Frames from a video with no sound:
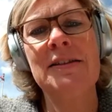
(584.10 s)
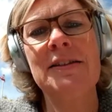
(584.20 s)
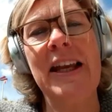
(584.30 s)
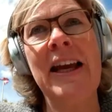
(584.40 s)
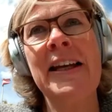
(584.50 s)

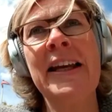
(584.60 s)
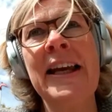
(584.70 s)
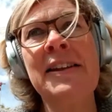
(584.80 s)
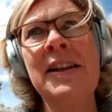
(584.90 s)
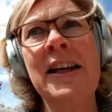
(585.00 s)
Yeah, and
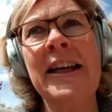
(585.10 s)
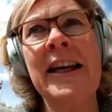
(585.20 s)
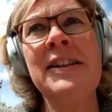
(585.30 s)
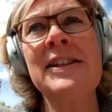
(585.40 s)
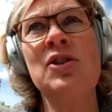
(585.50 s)

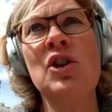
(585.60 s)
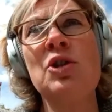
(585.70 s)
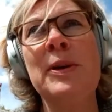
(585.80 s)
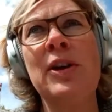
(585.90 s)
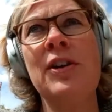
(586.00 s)
again, this just
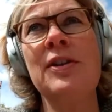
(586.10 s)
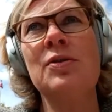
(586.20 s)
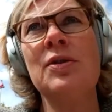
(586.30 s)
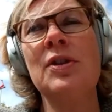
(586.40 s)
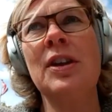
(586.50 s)

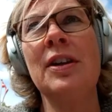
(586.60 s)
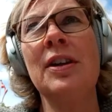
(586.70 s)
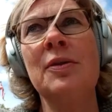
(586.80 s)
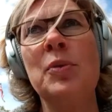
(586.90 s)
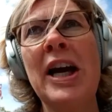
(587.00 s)
because
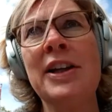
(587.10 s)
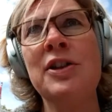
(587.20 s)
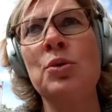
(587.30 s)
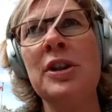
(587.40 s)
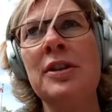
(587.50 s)
we can't
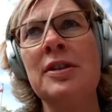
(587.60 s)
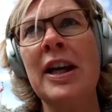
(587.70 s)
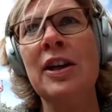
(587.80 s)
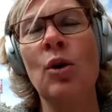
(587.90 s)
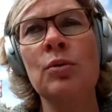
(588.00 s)
do it
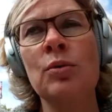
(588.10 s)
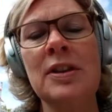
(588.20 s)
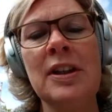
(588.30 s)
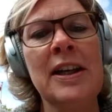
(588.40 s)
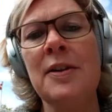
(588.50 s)

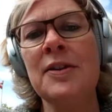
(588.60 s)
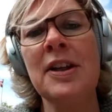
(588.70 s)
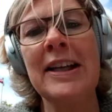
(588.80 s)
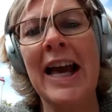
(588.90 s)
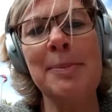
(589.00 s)
alone.
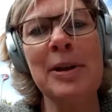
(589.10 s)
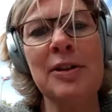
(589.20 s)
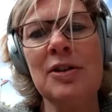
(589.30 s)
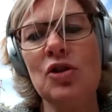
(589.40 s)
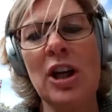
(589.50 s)
The
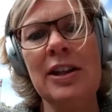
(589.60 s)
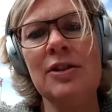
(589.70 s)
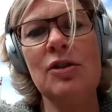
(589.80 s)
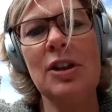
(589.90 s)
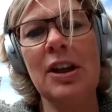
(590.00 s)
climate
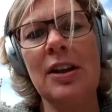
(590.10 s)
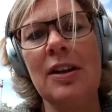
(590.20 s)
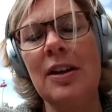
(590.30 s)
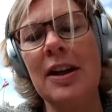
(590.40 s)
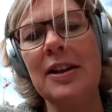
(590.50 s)
change
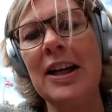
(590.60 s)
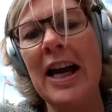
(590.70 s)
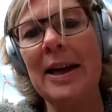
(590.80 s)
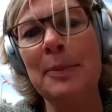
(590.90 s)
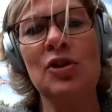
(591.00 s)
and the
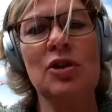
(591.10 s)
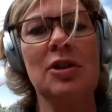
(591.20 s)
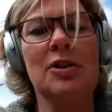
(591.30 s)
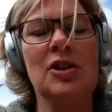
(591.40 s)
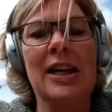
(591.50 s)
climate
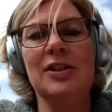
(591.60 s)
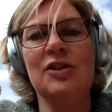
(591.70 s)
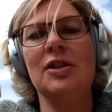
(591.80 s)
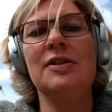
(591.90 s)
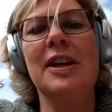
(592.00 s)

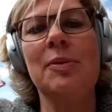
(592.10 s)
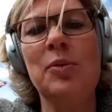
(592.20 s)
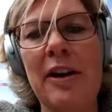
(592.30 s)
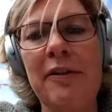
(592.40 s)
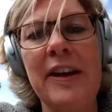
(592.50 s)
challenges that
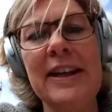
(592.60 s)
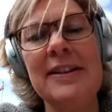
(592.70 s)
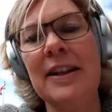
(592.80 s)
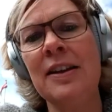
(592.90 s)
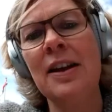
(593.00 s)
we are
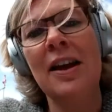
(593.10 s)
facing.